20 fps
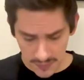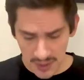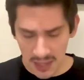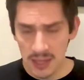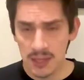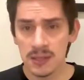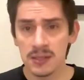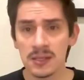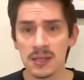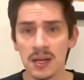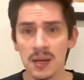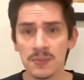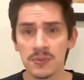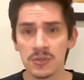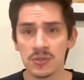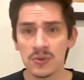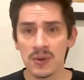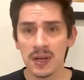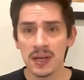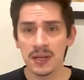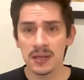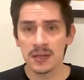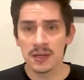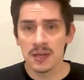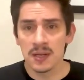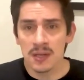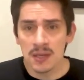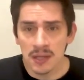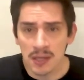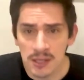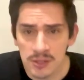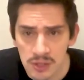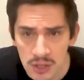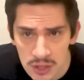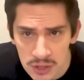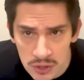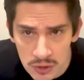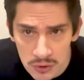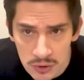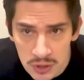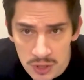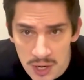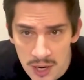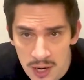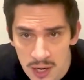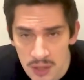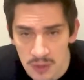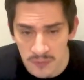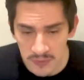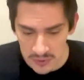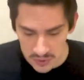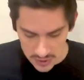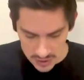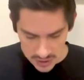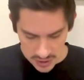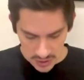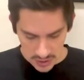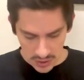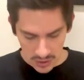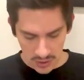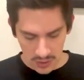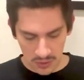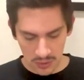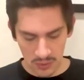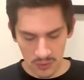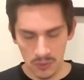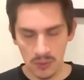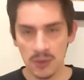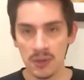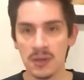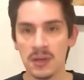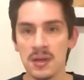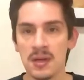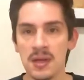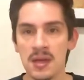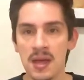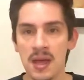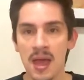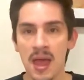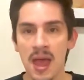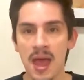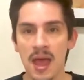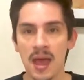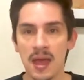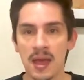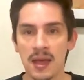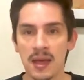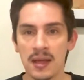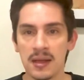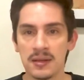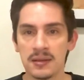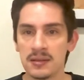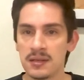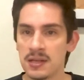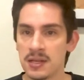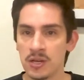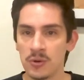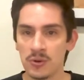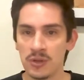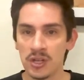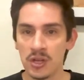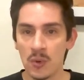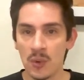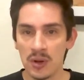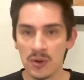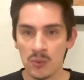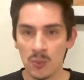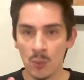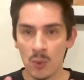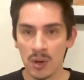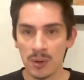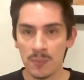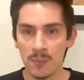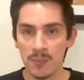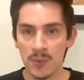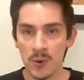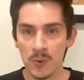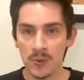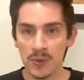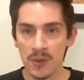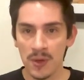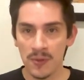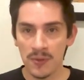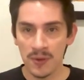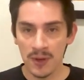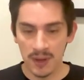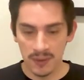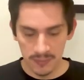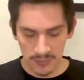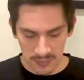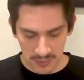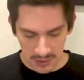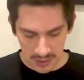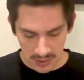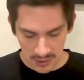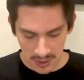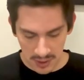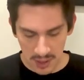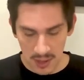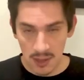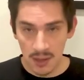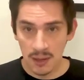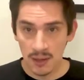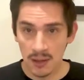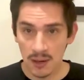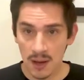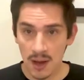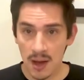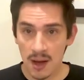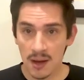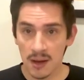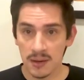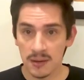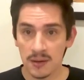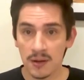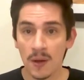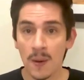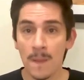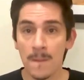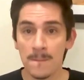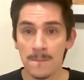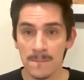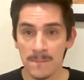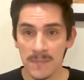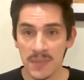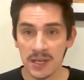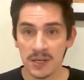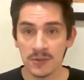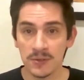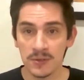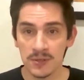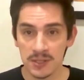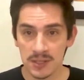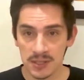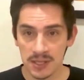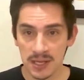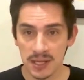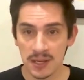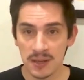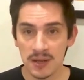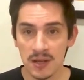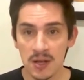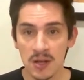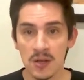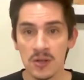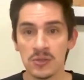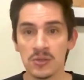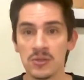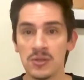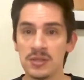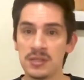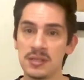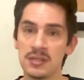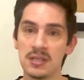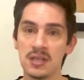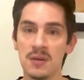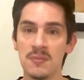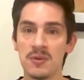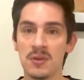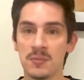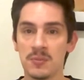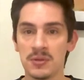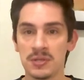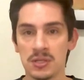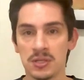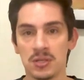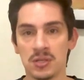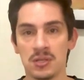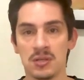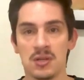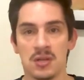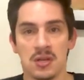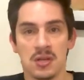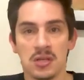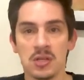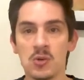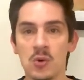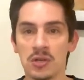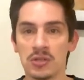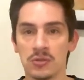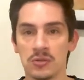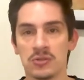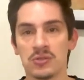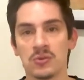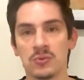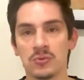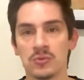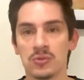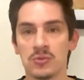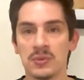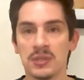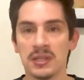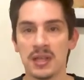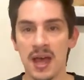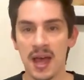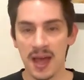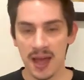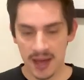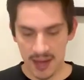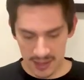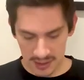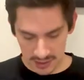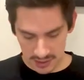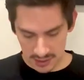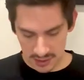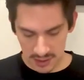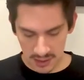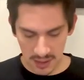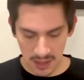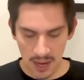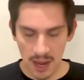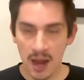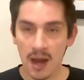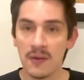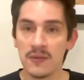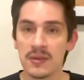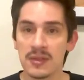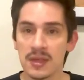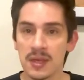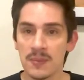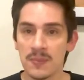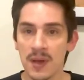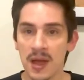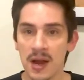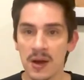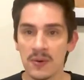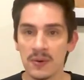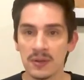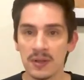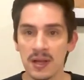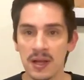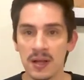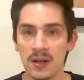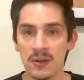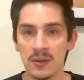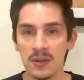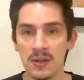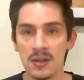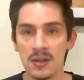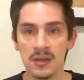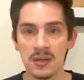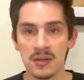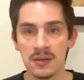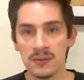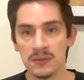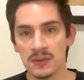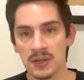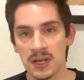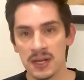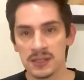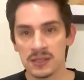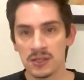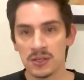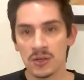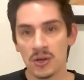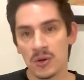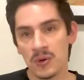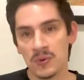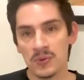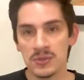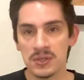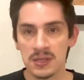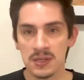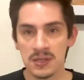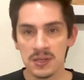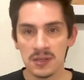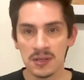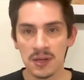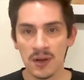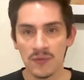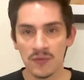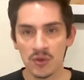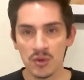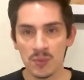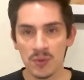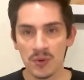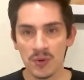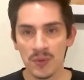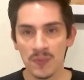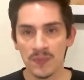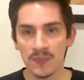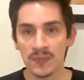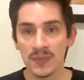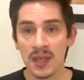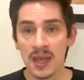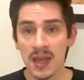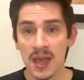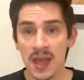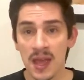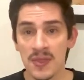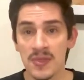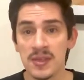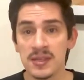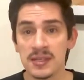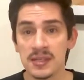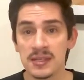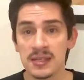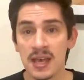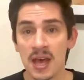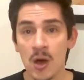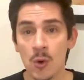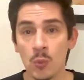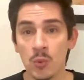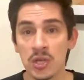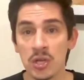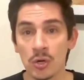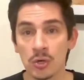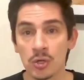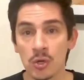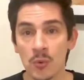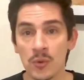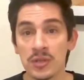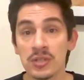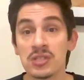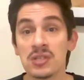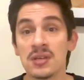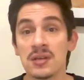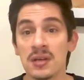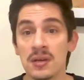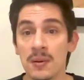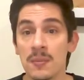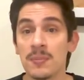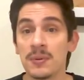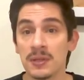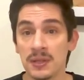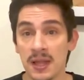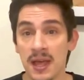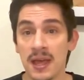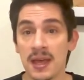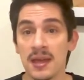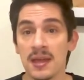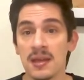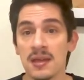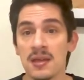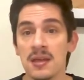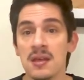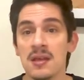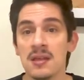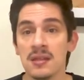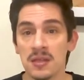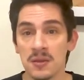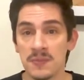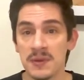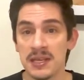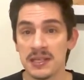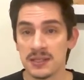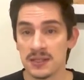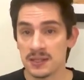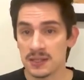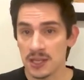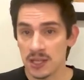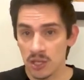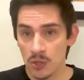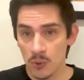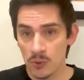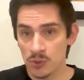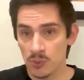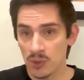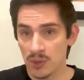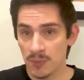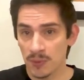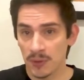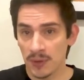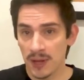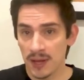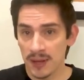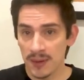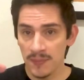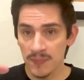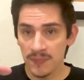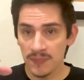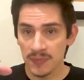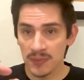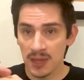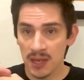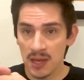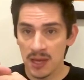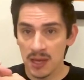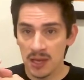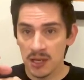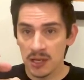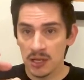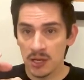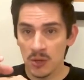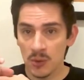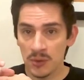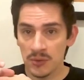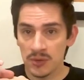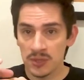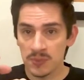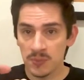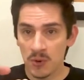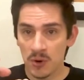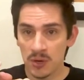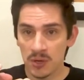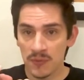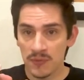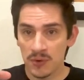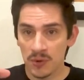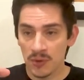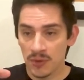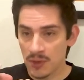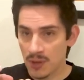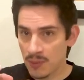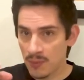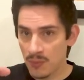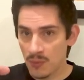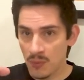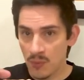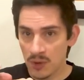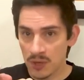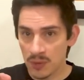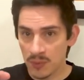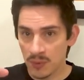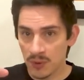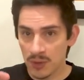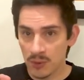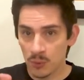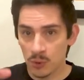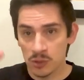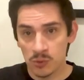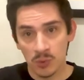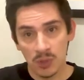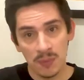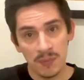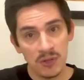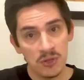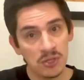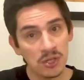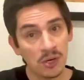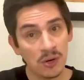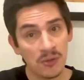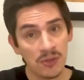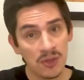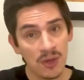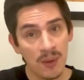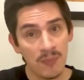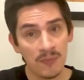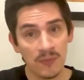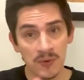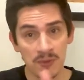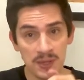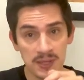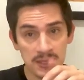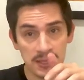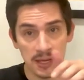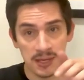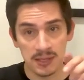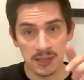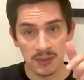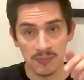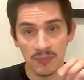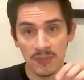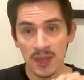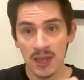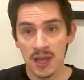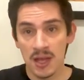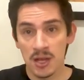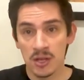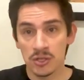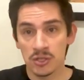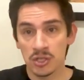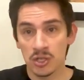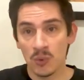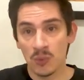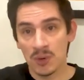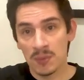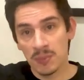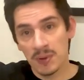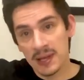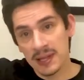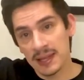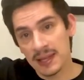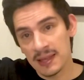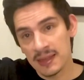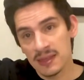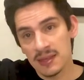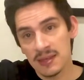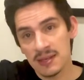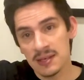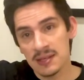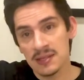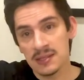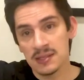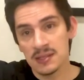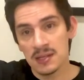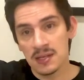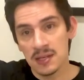Sit up straight, adjust your chair if you need to, and here you go. And you want both thumbs on middle C. So this is going to be your position. You want your shoulders relaxed, everything parallel, nice and cozy, comfortable. And this is how we are going to play the pieces. And you always want to play, in this part of your thumb while you're playing, because we're going to be using our thumb for this lesson. So you don't want to play like this.